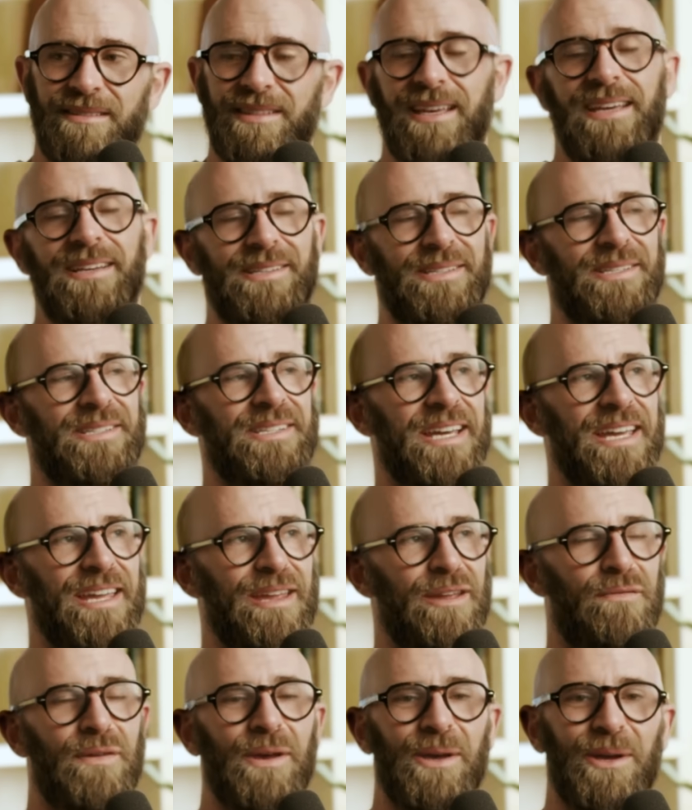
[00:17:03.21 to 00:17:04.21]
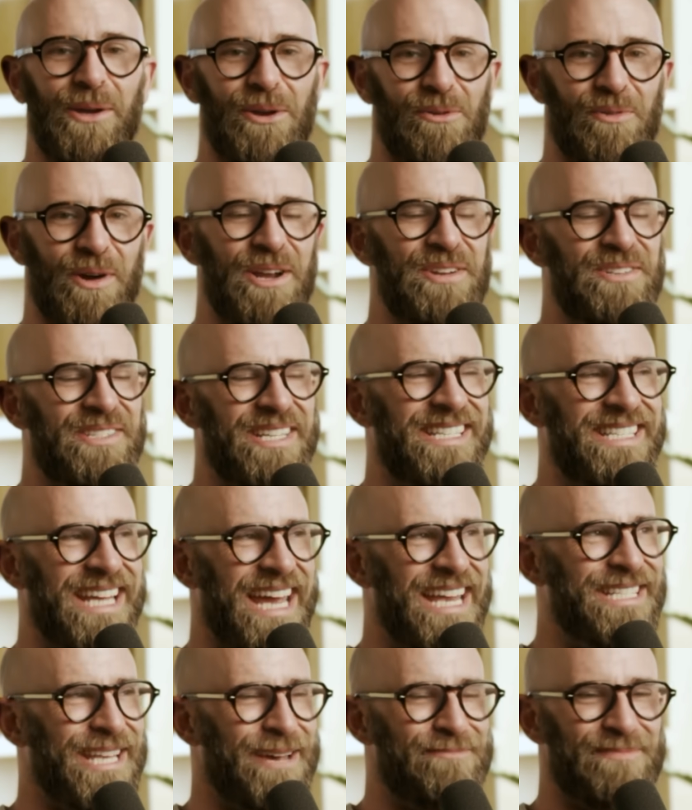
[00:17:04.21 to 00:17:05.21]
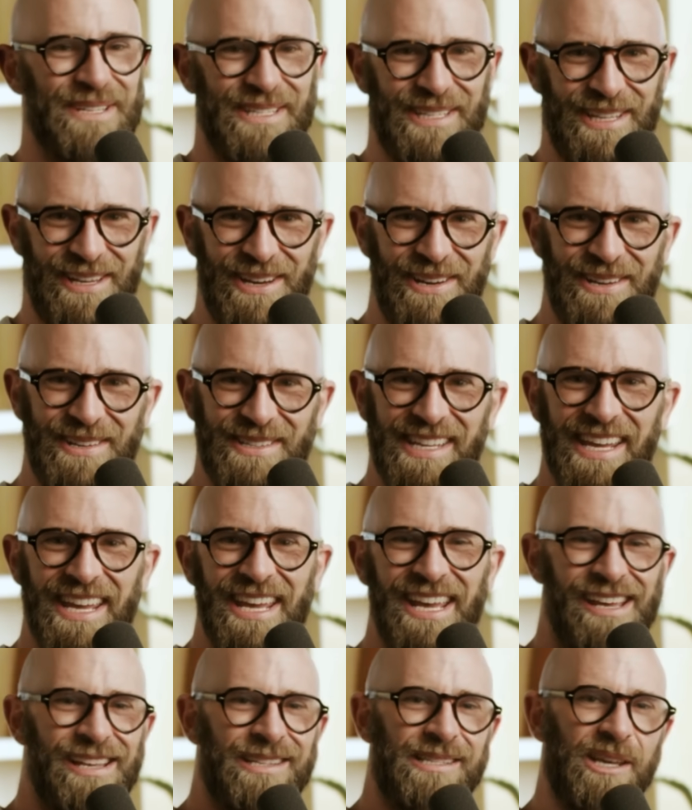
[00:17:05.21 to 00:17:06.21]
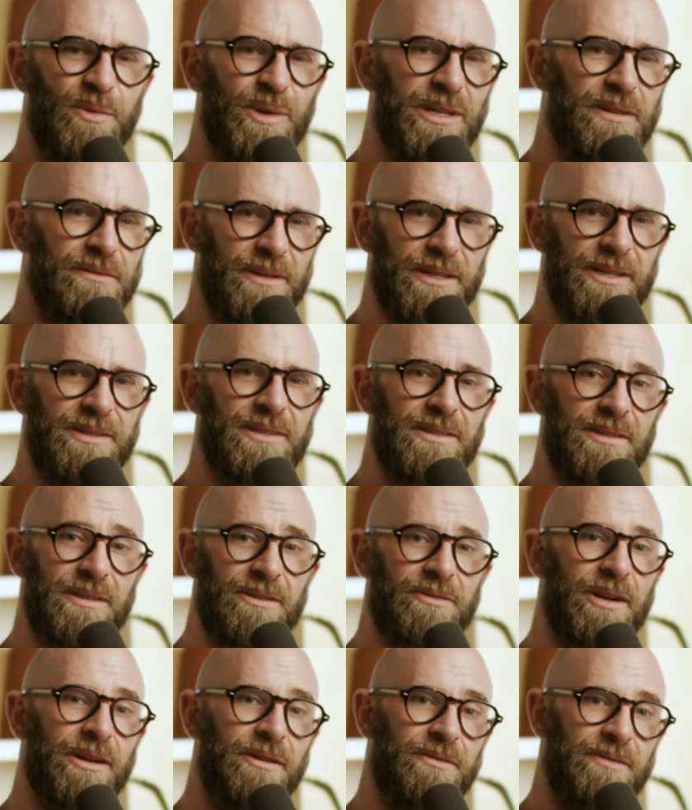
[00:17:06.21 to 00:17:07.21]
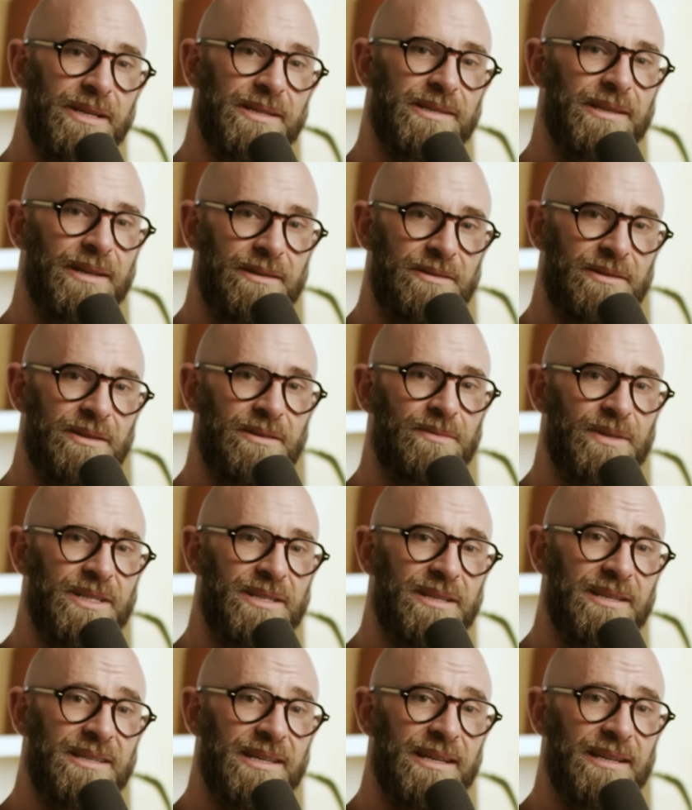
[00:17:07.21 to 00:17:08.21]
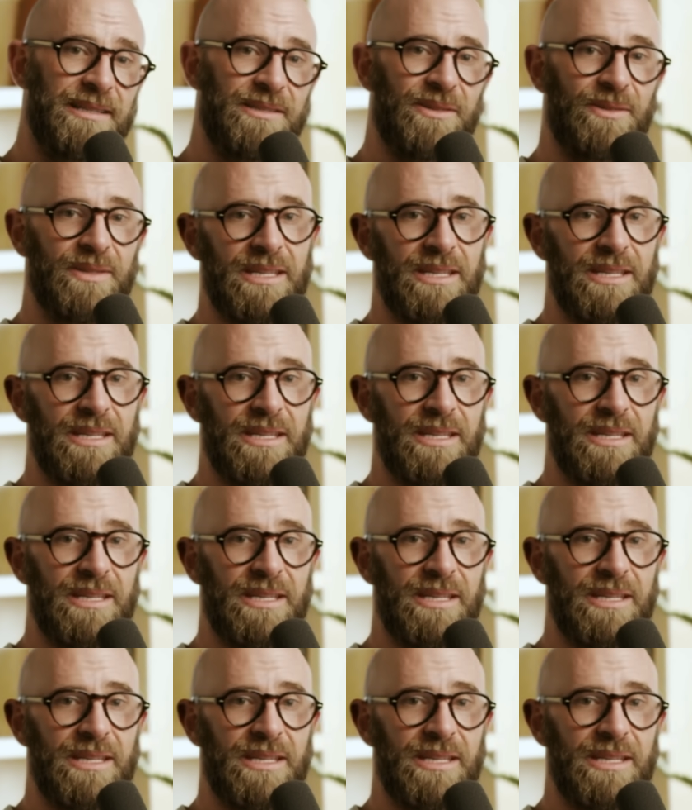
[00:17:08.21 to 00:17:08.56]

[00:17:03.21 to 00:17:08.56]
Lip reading: Thanks, Dave, who wrote today's episode. So we invite you to do your own research should you wish to dig a little